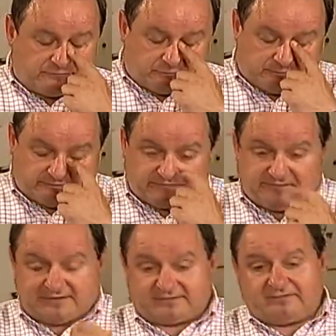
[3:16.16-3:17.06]
Julie. In
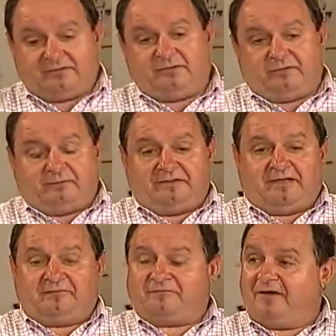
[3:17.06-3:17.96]
fact, it'd be
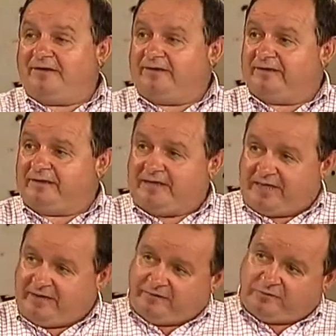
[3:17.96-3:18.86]
like finding a
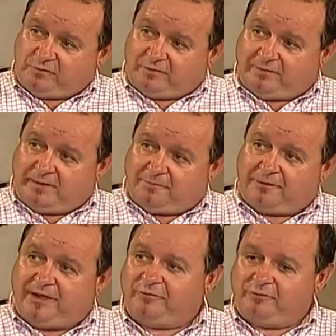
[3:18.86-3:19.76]
key to a
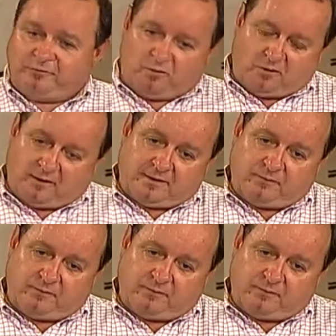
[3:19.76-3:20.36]
brand new door